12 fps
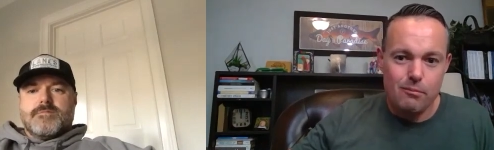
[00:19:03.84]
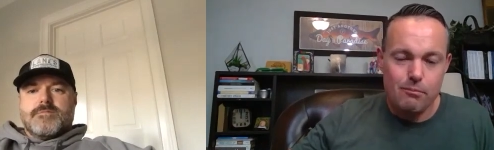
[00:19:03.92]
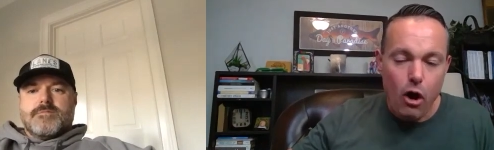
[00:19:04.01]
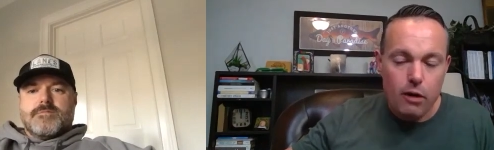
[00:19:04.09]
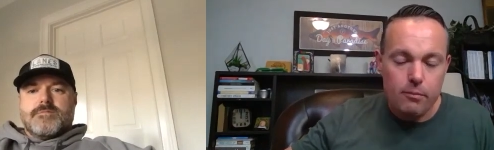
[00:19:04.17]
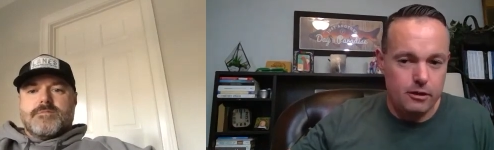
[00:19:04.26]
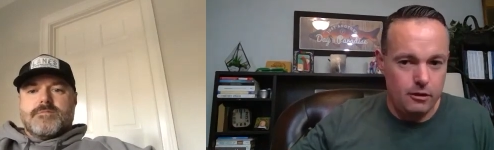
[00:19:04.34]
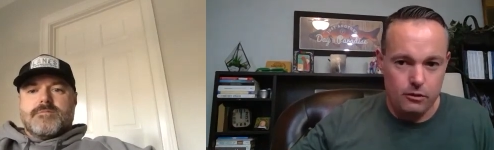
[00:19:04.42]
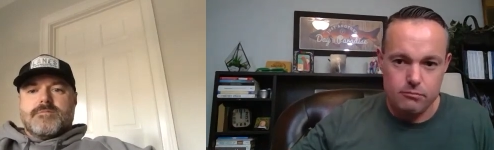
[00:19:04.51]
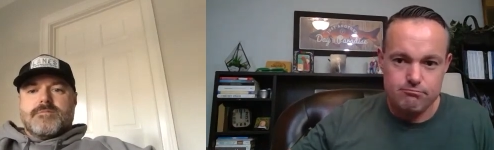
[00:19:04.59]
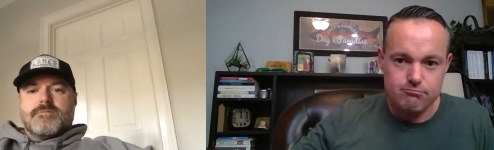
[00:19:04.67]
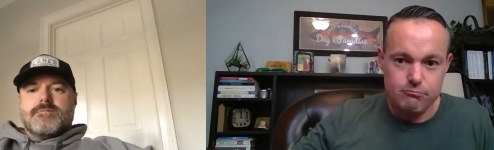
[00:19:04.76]
Speaker 1: barbecue
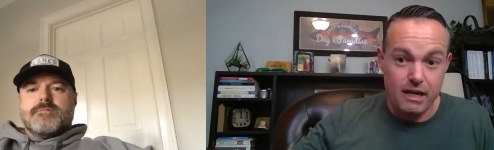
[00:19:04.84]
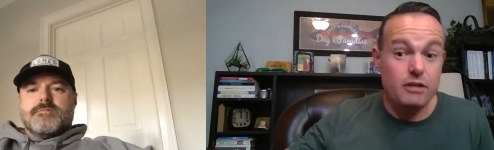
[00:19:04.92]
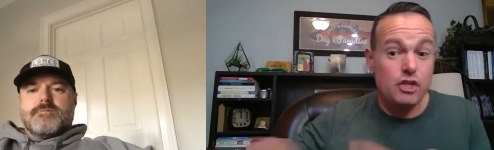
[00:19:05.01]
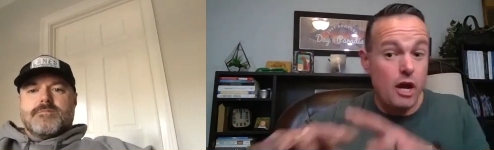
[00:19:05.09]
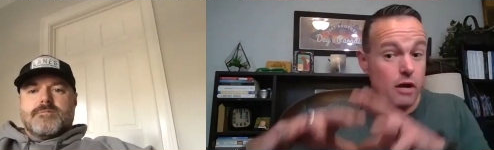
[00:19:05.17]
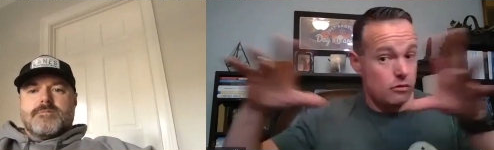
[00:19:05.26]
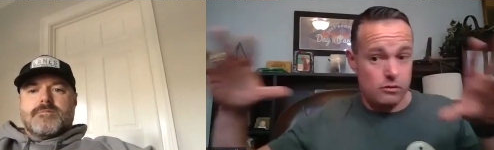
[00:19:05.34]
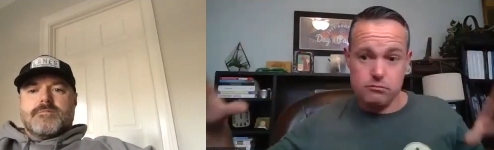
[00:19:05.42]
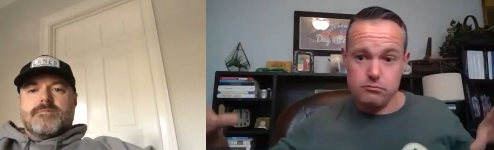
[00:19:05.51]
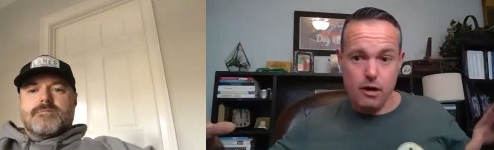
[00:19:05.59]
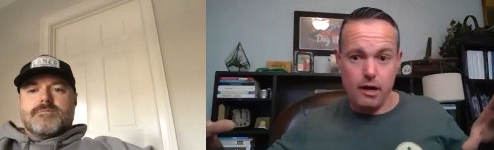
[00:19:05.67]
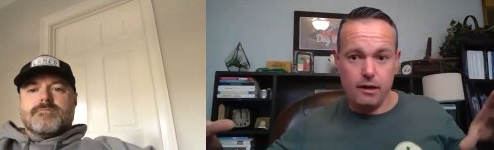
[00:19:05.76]
in general,
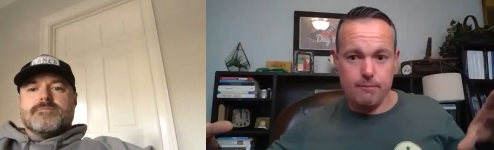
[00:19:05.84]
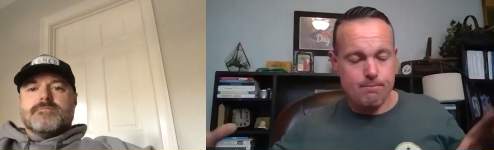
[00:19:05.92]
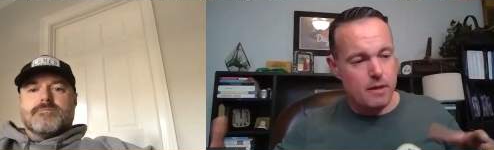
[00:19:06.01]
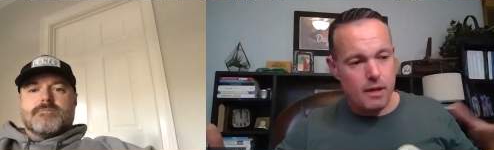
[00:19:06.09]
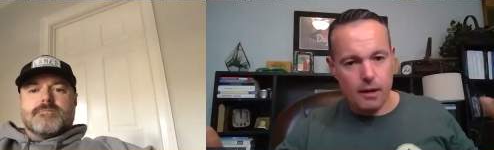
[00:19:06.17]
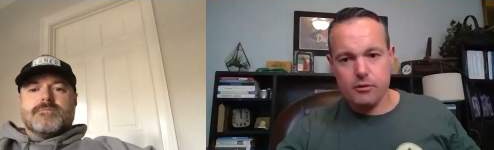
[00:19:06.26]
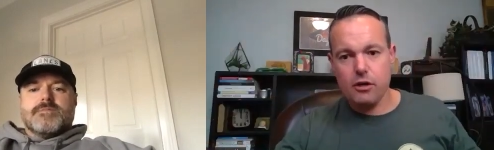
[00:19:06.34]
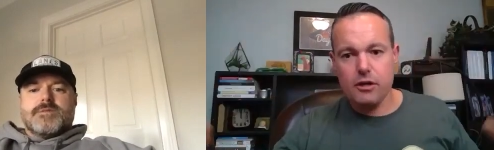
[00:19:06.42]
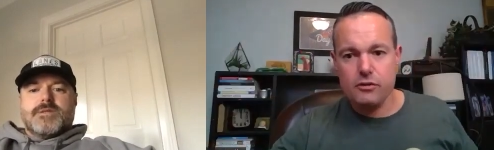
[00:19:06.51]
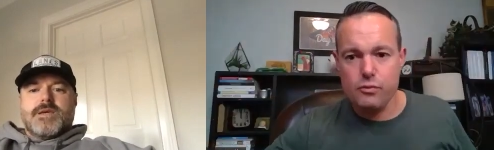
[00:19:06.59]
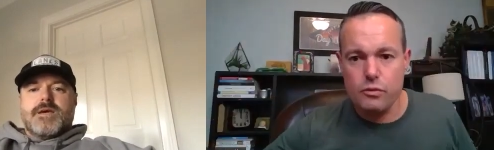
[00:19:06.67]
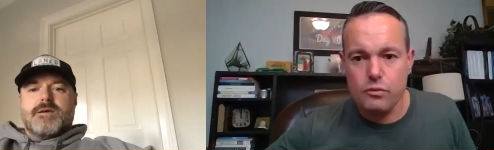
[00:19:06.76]
right? I'm
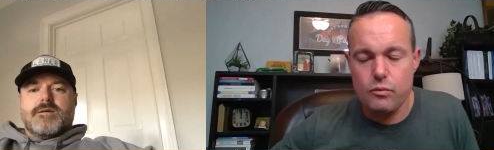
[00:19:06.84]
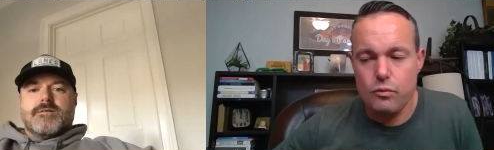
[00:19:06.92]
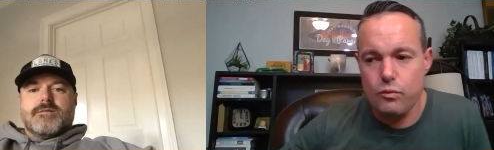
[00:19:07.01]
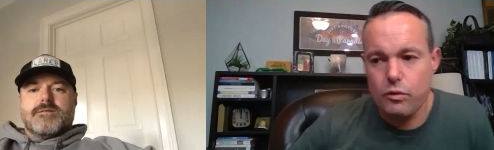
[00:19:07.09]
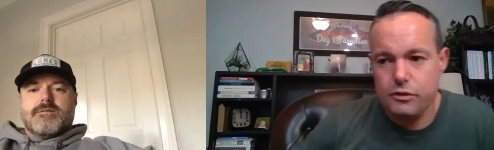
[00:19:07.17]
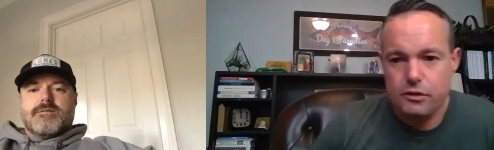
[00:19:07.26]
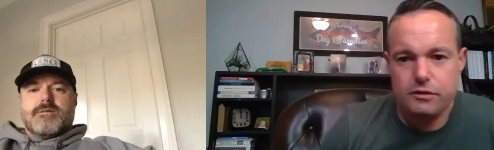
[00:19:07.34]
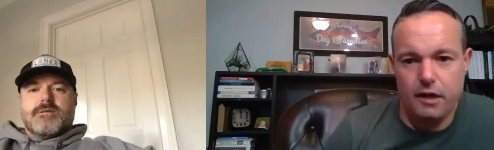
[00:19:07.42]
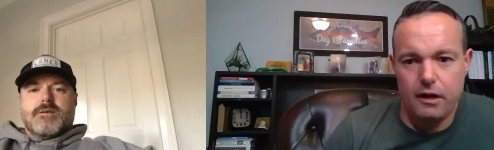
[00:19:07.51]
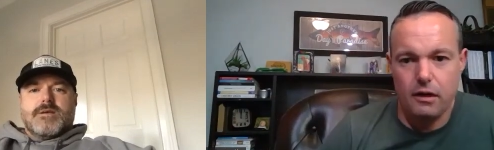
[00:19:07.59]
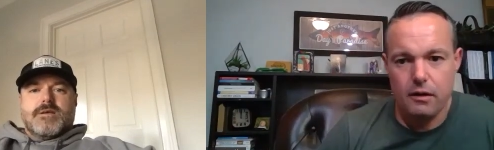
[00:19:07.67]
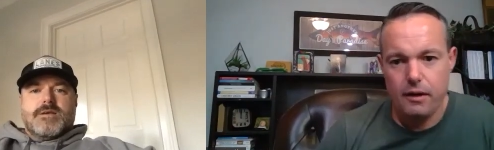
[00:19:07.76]
curious, yeah. what what's your
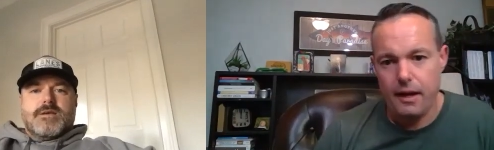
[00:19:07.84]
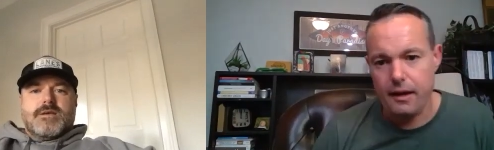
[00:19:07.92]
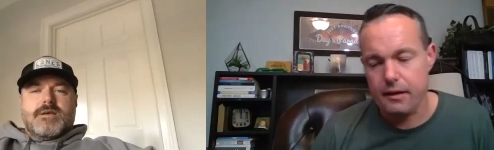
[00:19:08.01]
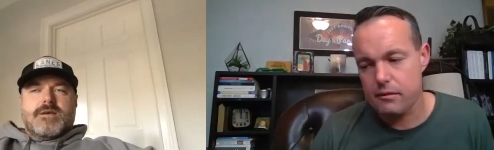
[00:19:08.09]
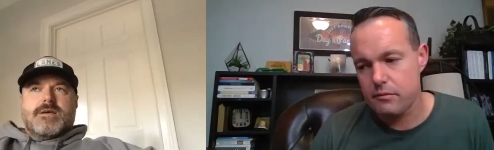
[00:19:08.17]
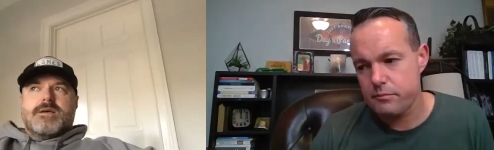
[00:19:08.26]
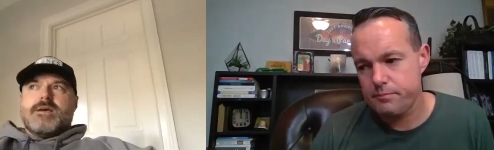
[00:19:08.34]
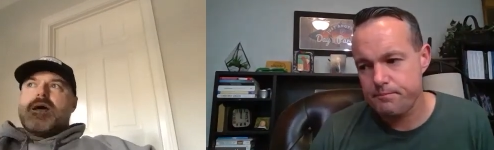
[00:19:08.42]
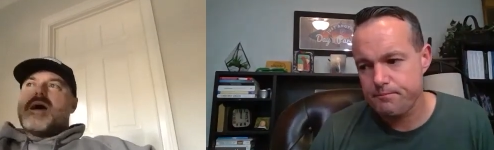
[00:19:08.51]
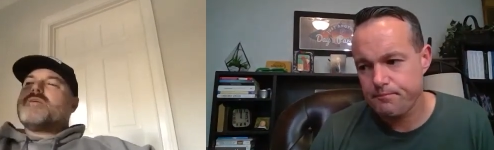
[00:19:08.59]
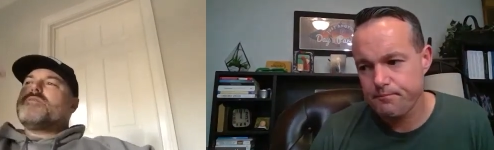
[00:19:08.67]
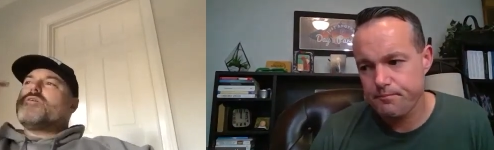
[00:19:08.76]
take on that?
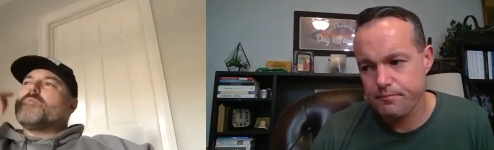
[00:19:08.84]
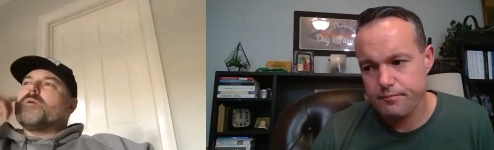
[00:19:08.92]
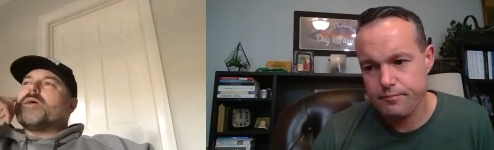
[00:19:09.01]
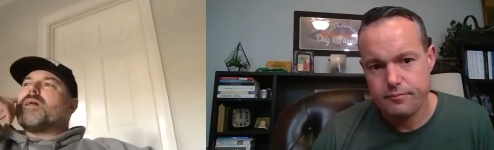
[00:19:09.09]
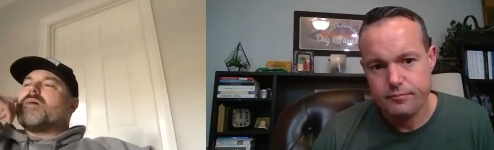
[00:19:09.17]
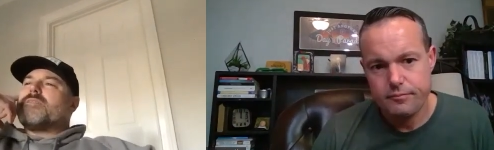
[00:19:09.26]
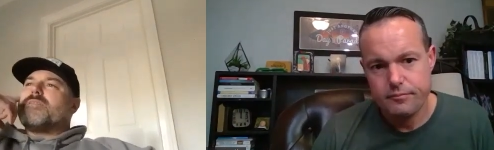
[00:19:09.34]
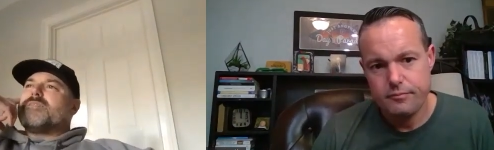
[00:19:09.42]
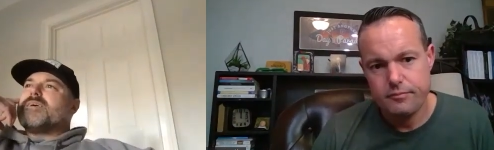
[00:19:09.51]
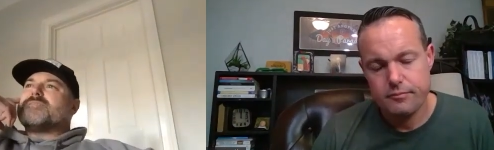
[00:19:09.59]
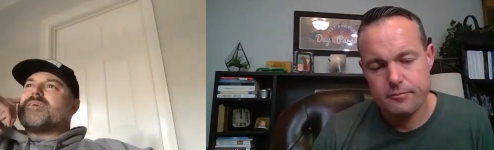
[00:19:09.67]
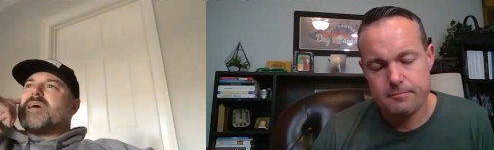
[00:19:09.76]
Speaker 2: I don't know, man. I think
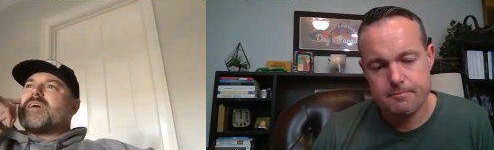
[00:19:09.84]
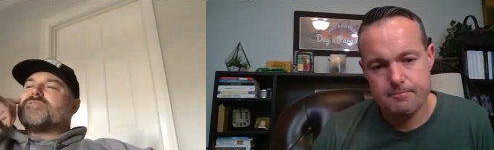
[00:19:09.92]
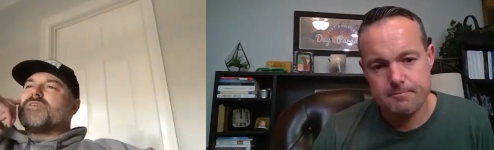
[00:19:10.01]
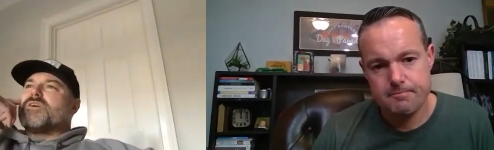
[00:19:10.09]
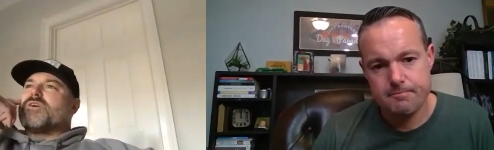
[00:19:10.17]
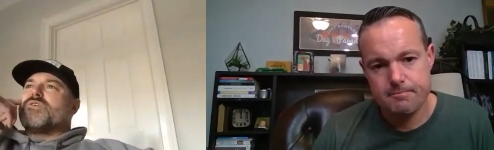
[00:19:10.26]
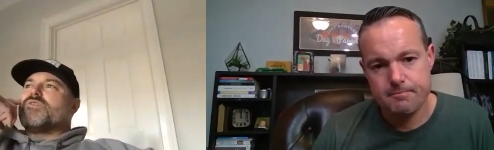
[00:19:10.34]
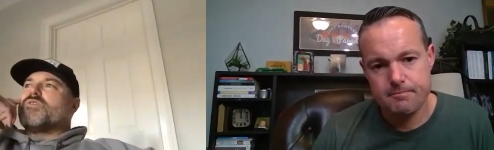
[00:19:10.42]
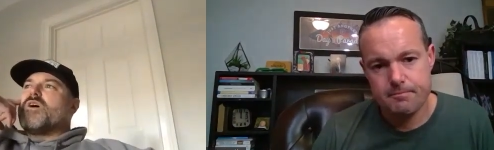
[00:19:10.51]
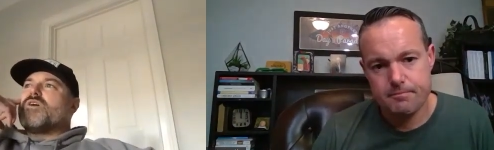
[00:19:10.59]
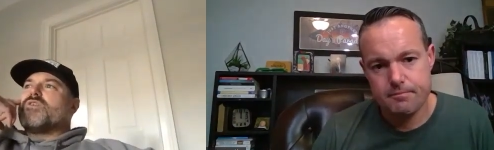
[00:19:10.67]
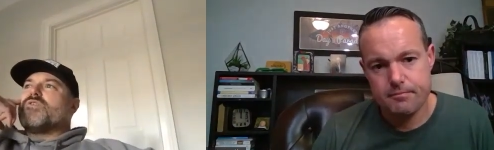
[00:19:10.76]
that's actually
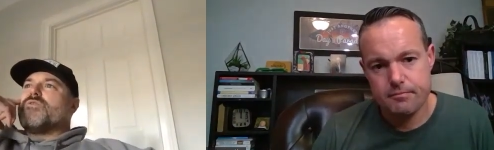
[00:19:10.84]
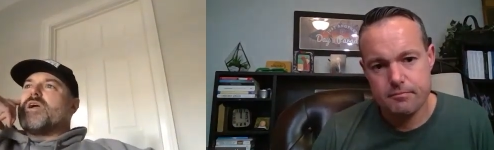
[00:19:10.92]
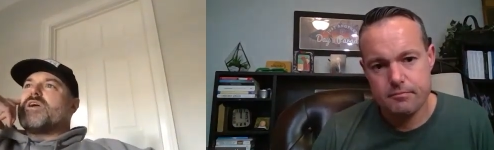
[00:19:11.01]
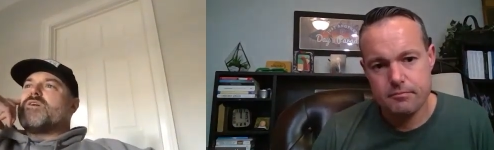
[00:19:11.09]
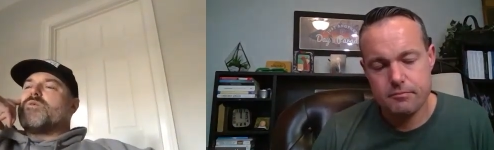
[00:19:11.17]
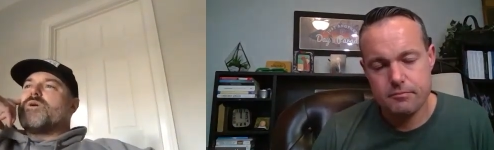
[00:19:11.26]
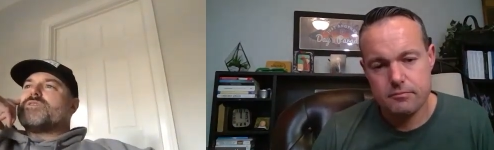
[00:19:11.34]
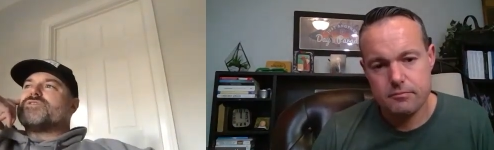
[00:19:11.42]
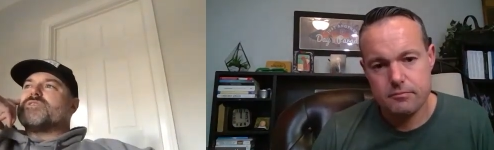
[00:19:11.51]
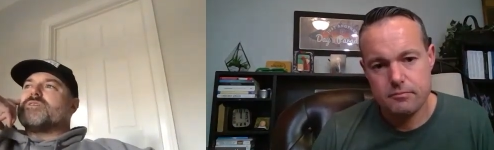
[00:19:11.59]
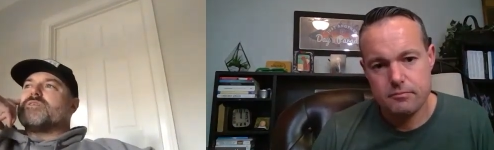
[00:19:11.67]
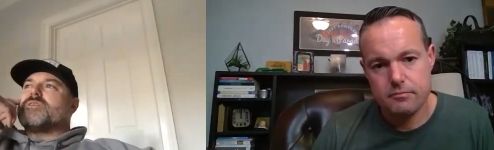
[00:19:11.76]
a, a great
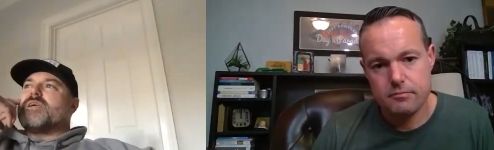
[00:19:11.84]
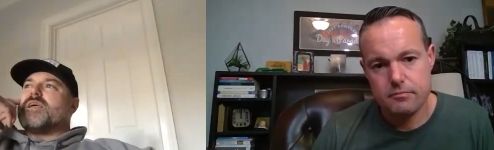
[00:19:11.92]
question.